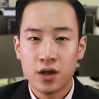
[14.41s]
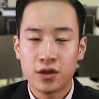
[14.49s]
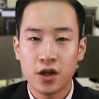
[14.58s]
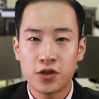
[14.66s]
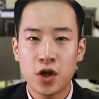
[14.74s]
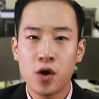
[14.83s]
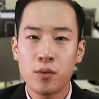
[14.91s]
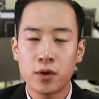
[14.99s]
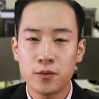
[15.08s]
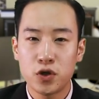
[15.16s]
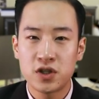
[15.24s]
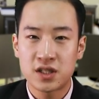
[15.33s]
the Ethereum
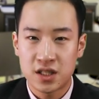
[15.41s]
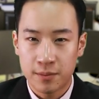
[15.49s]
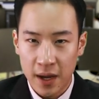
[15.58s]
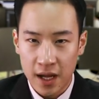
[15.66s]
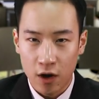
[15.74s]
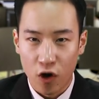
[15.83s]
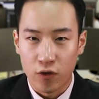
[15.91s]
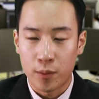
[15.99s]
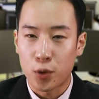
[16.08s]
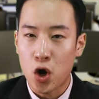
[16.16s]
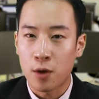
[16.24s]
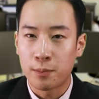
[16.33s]
community's debate over
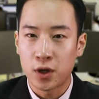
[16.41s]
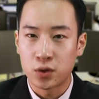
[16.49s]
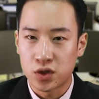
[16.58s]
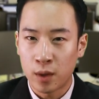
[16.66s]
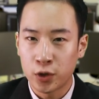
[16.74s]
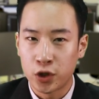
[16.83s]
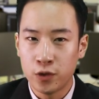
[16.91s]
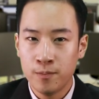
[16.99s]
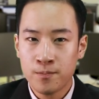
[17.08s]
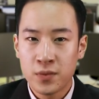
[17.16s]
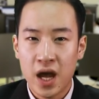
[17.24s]
ProgPOW,